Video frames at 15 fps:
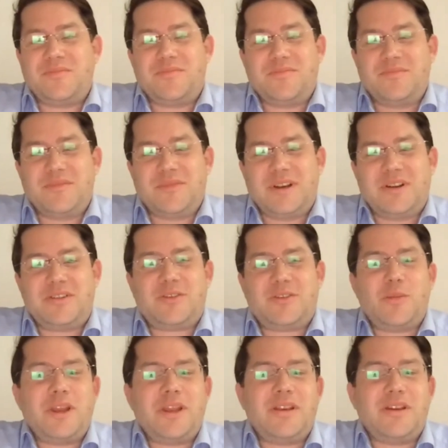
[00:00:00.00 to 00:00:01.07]
there is so
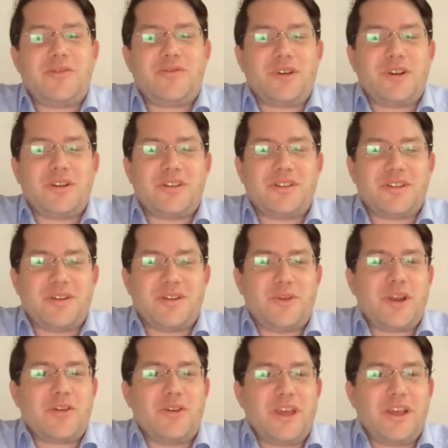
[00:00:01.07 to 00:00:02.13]
many different
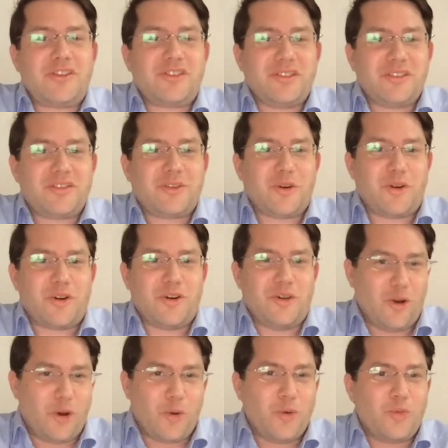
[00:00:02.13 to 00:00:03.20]
regulations, or
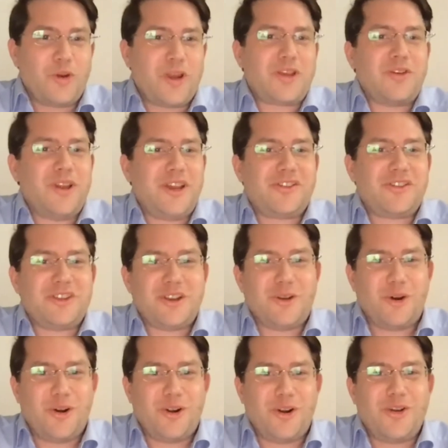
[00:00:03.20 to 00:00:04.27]
no regulation at
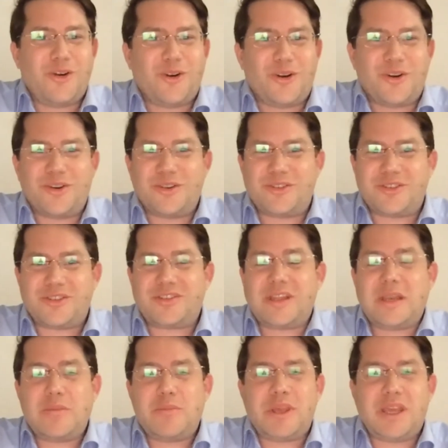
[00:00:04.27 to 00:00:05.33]
all, or just in the
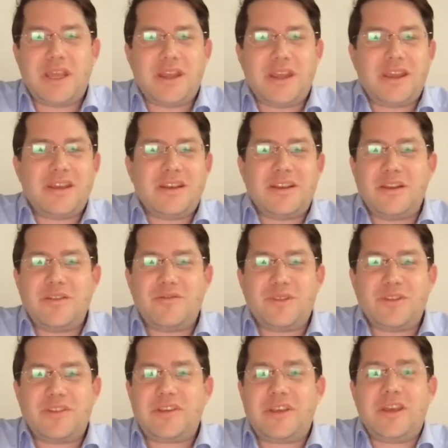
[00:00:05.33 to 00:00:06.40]
beginning, in the
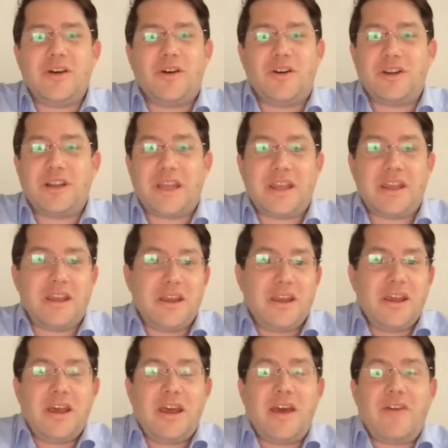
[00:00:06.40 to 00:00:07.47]
infancy, or they
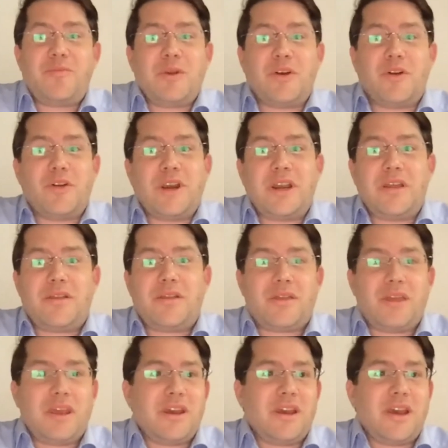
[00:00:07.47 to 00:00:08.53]
have been already
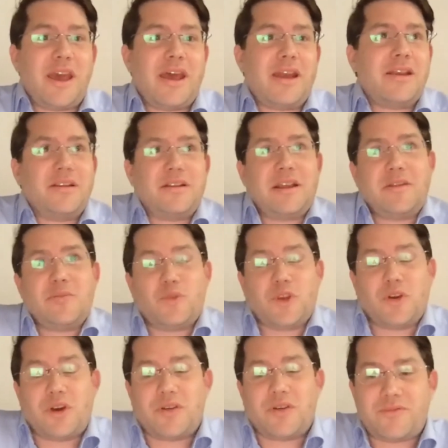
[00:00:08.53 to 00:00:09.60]
thinking ahead, and then you
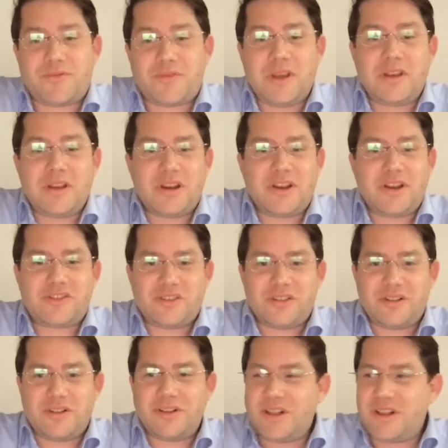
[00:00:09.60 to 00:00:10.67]
have
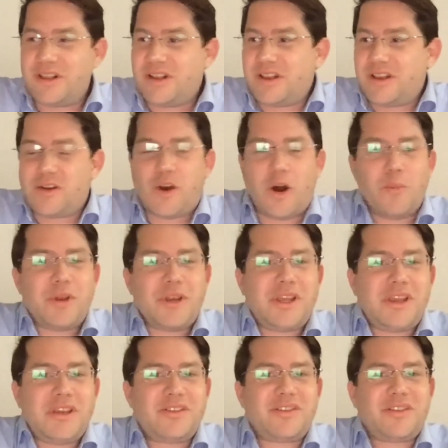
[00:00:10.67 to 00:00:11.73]
international
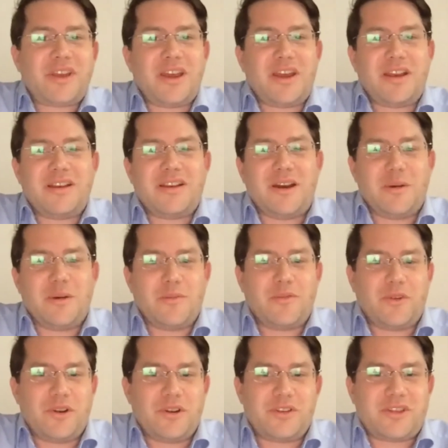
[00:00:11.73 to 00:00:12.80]
companies, and for
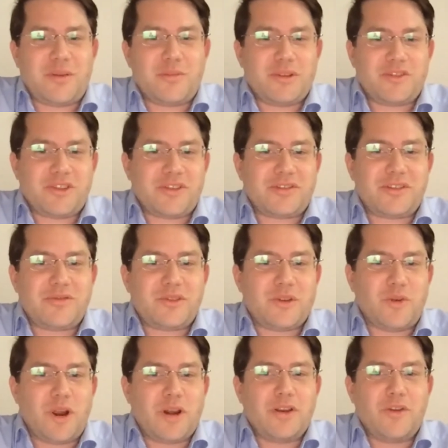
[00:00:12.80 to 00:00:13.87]
example, just if you
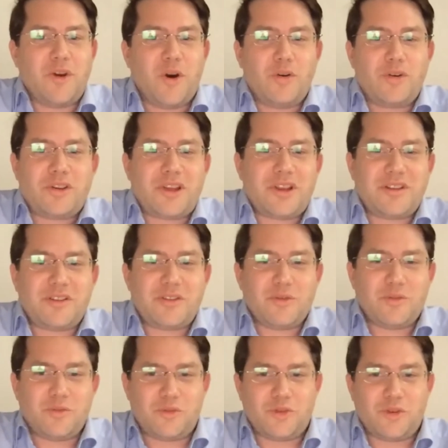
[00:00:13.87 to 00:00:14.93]
run a node and you
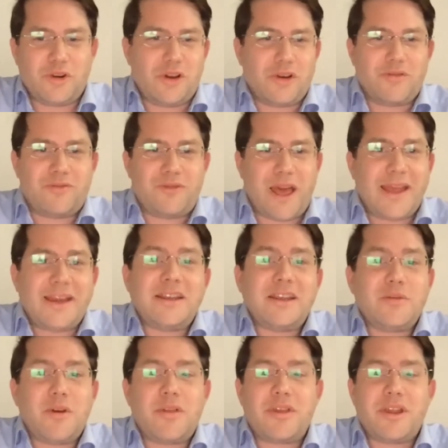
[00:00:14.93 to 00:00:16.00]
do a lot of lightning
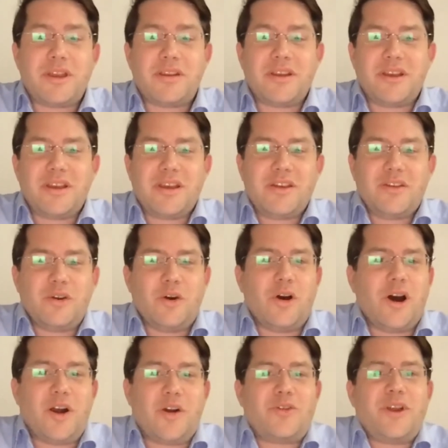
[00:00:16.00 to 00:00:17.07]
with it, you are
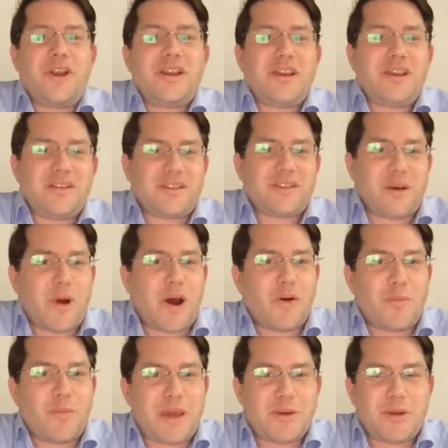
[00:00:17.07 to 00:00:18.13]
already somehow a
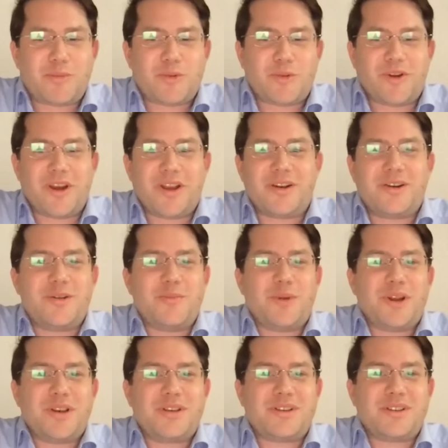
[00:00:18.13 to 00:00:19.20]
payment provider, but
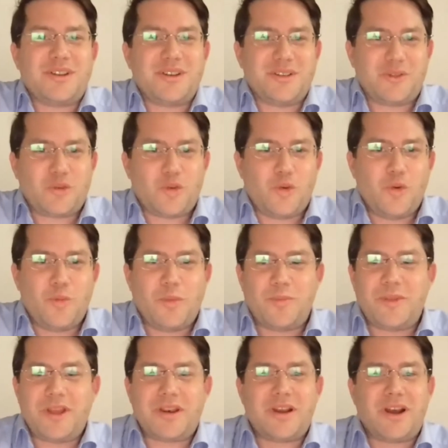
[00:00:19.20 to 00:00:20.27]
to whom
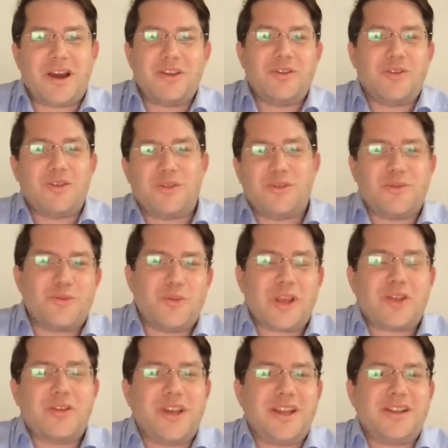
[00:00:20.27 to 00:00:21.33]
then are you
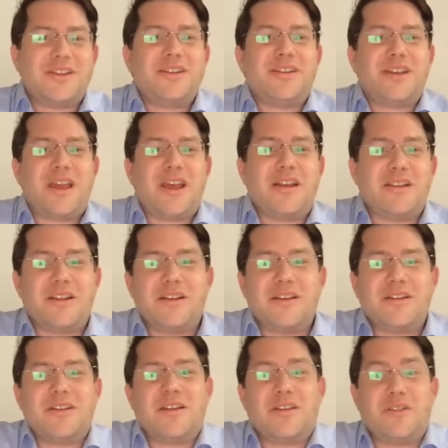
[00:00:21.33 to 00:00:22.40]
regulated? And then
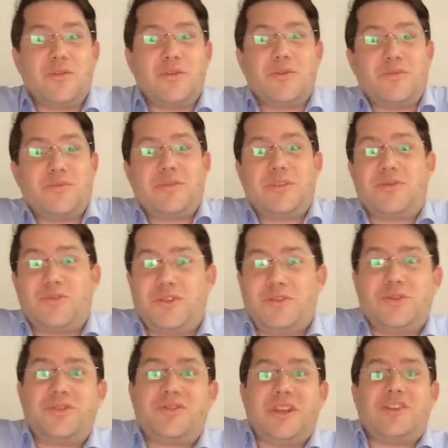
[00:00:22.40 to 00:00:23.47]
the
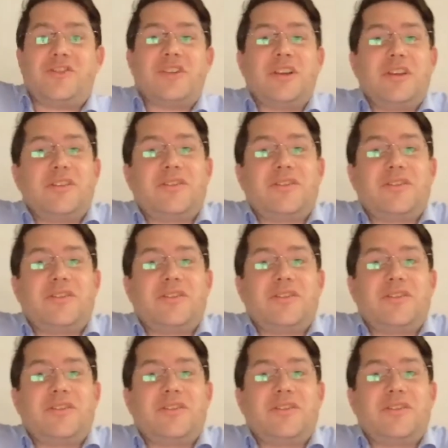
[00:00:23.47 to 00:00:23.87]
jurisdiction is